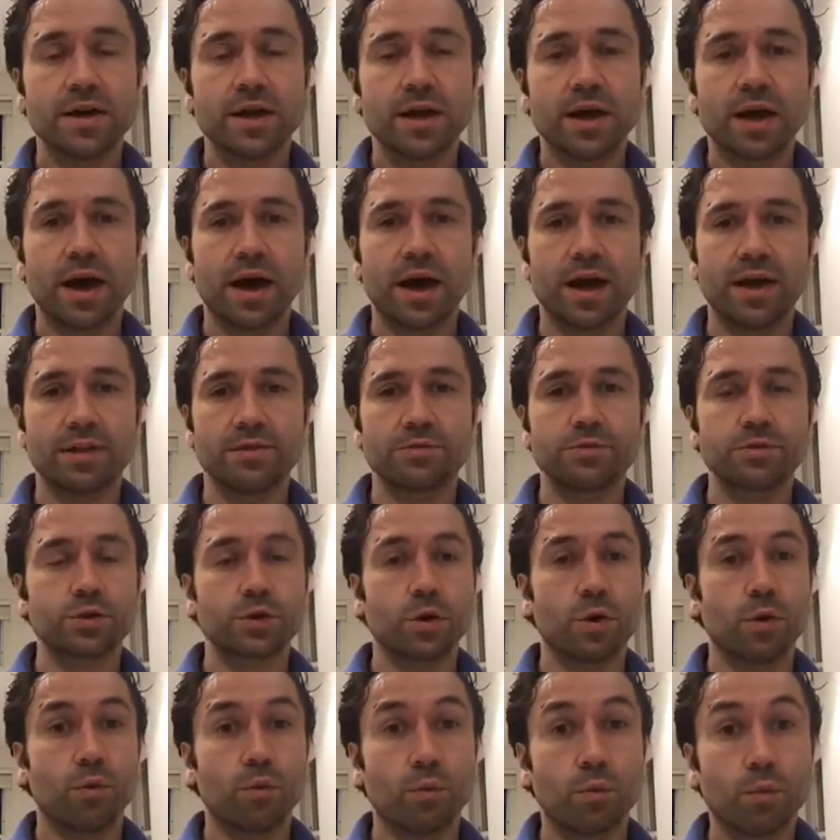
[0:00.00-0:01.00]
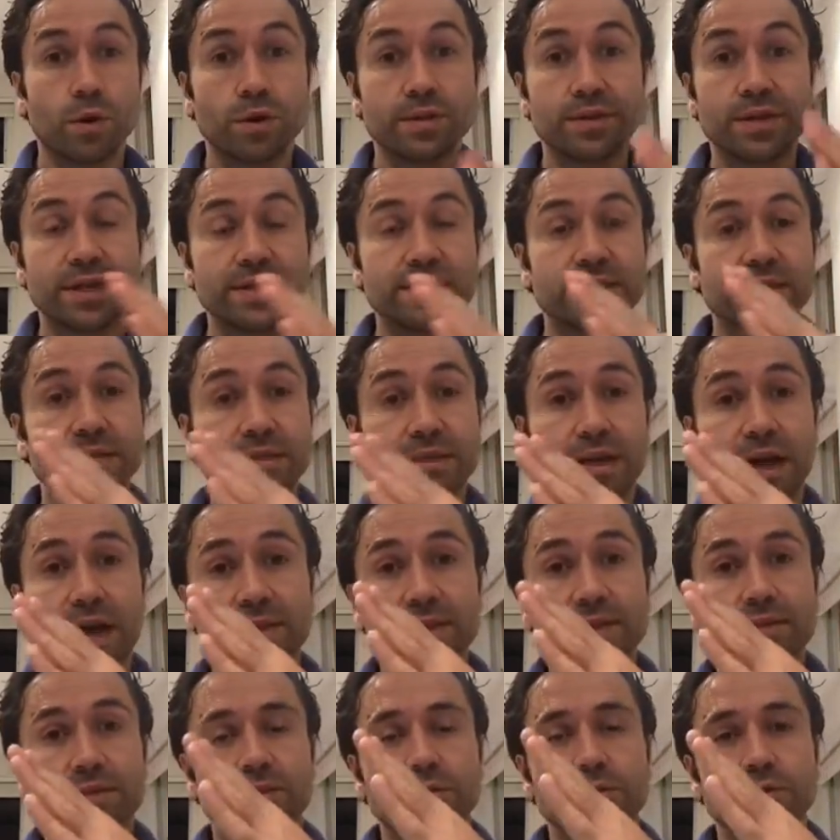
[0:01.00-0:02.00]
And so what they
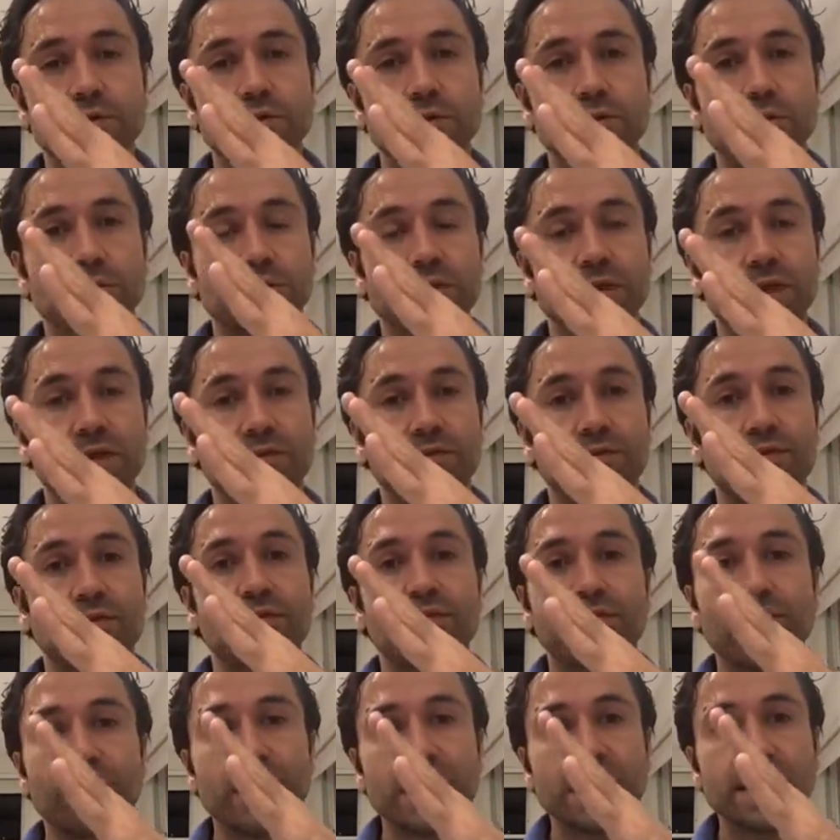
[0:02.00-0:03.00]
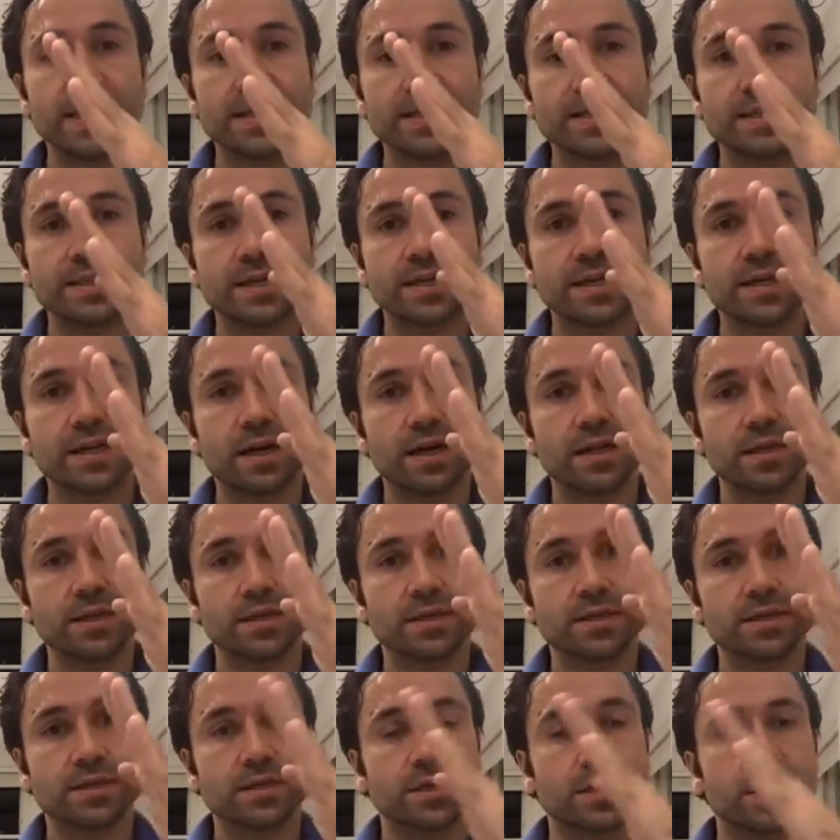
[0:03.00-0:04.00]
decided to do is kind of fade the
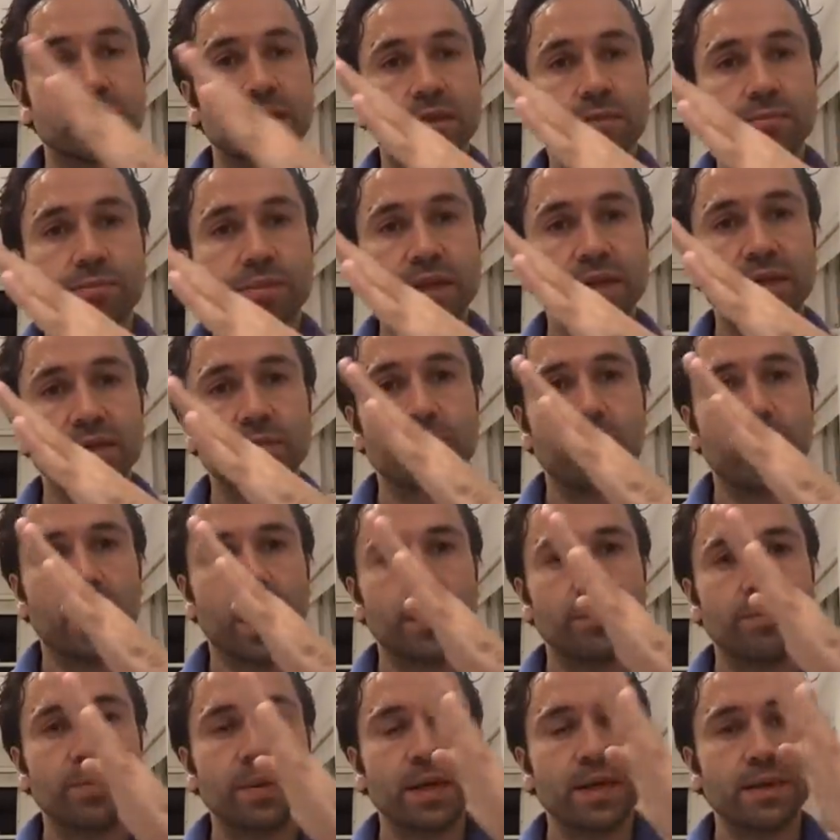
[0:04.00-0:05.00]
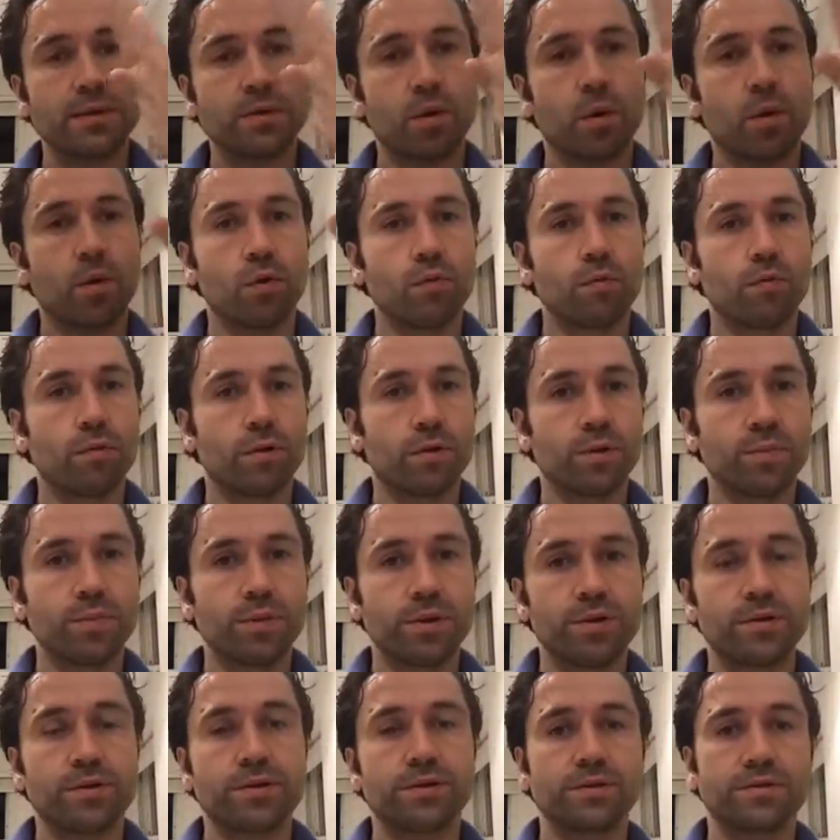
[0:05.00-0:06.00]
colors bit by bit over a
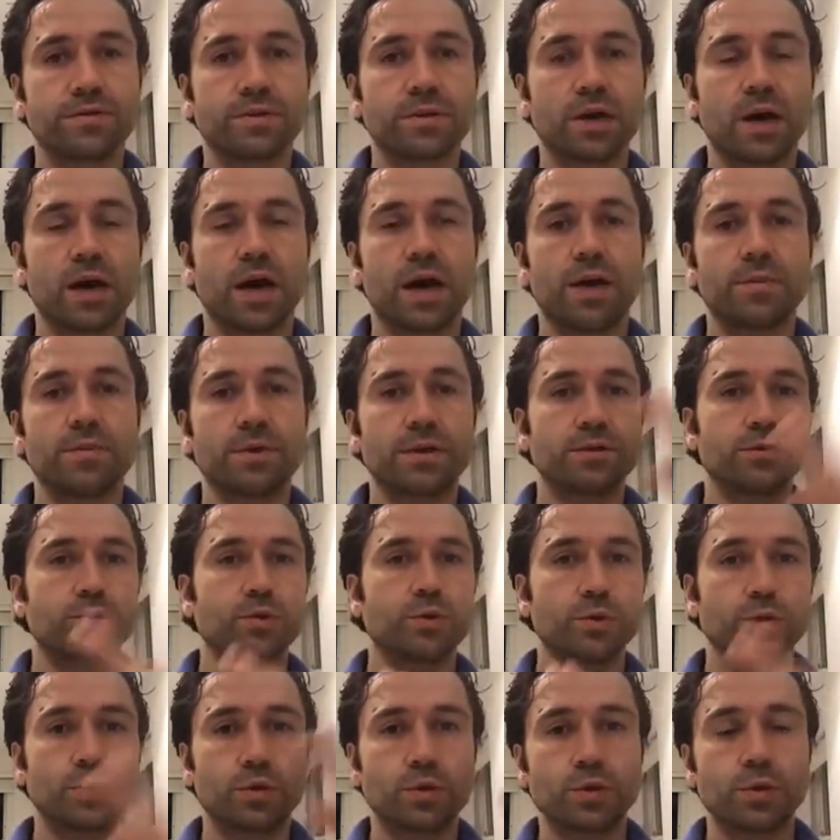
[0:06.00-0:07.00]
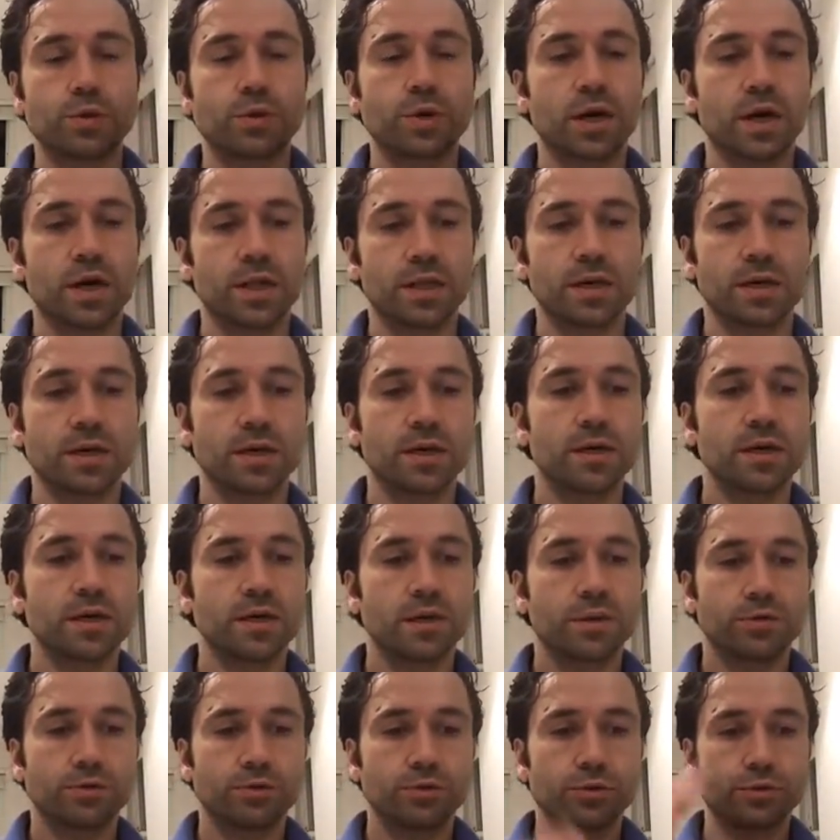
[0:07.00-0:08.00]
period of time into a new color
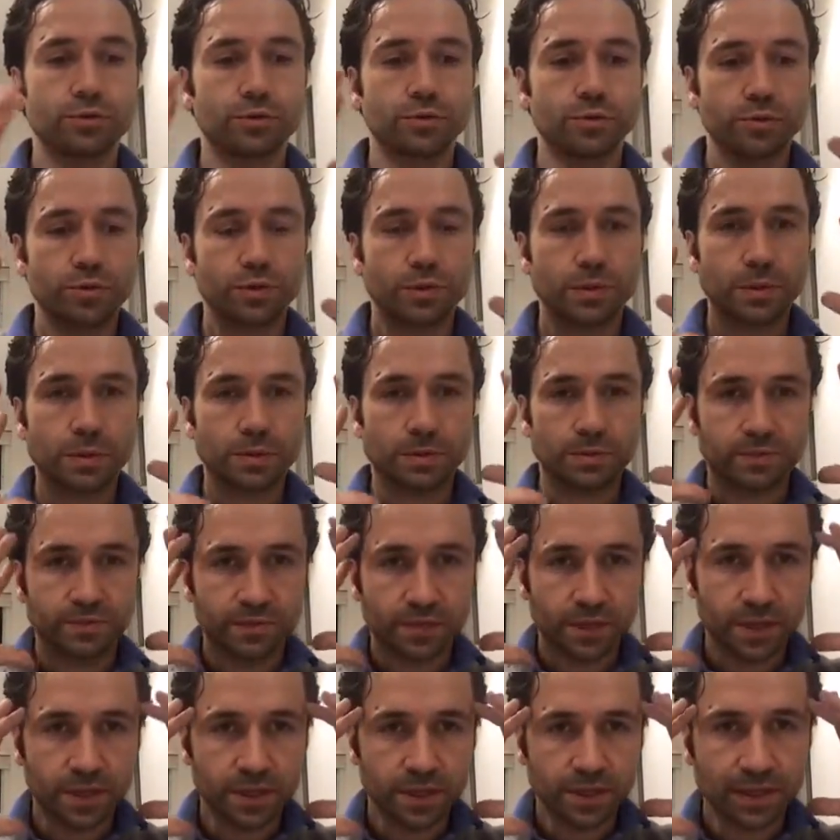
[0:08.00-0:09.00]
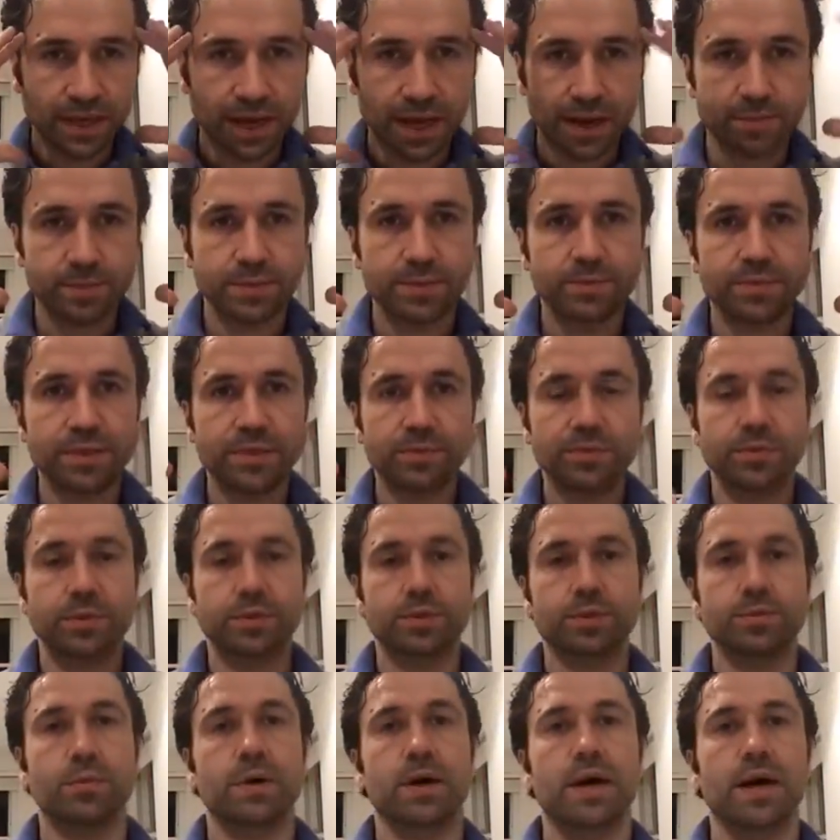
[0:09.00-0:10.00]
to sort of adapt people's
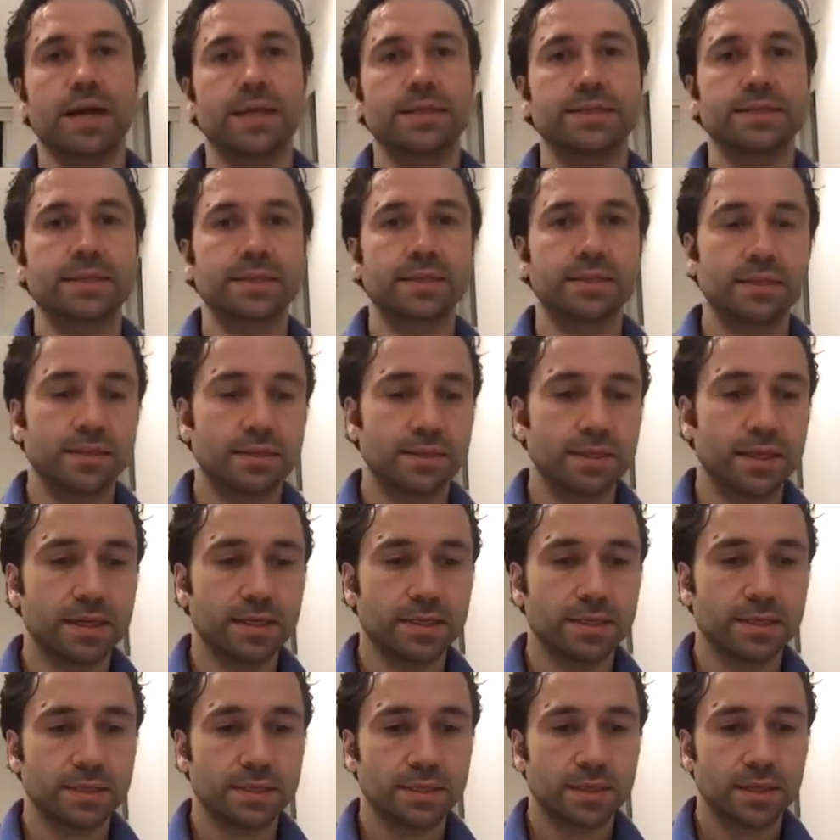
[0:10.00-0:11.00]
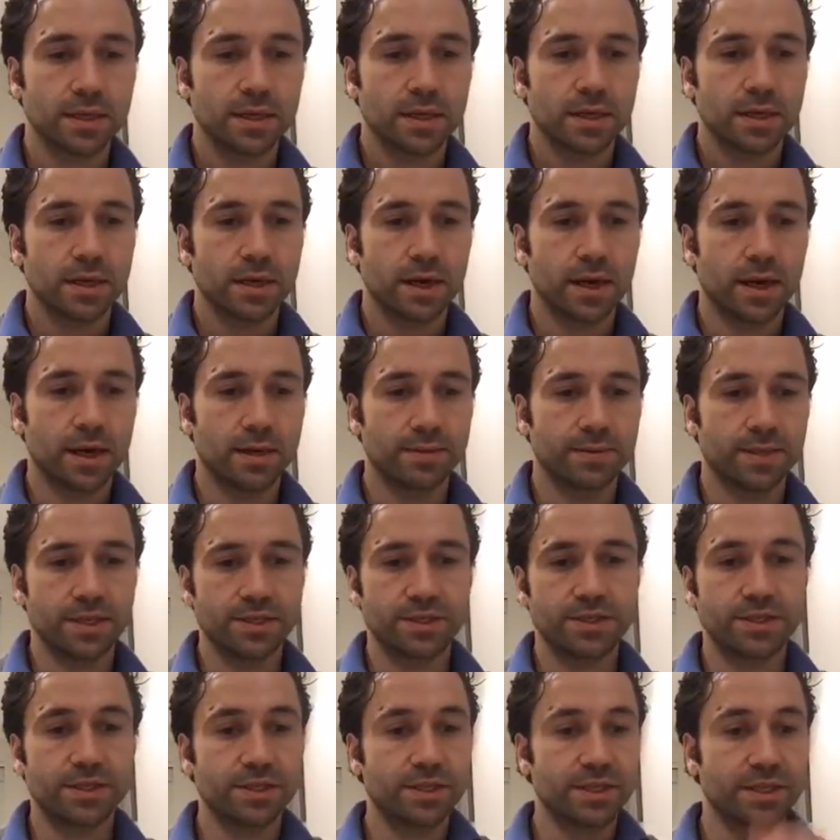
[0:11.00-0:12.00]
minds into this. Uh,
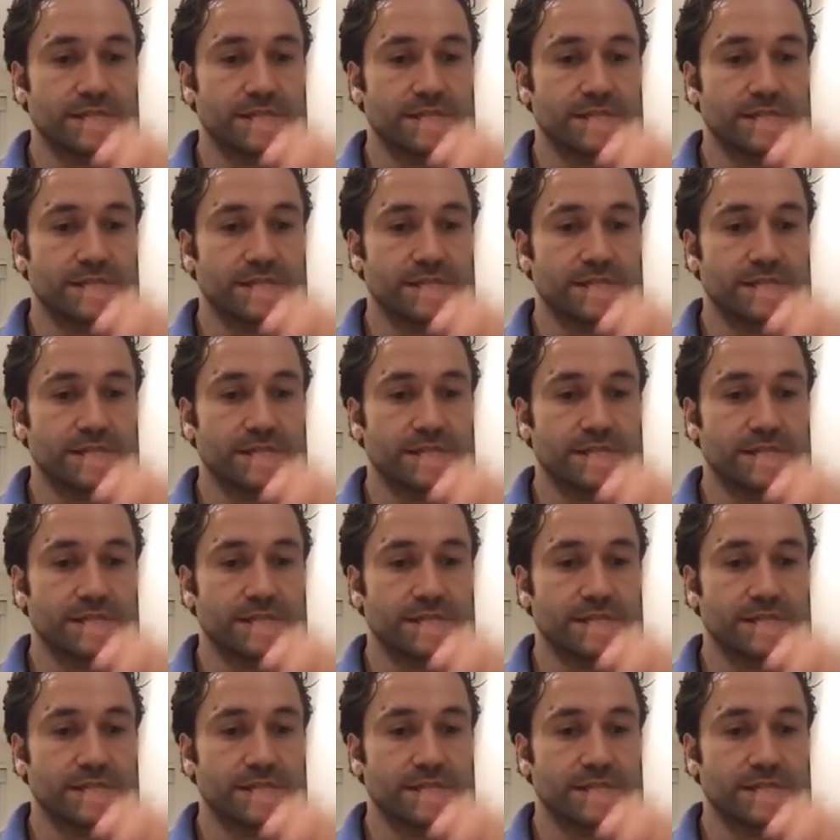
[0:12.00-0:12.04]
that's just an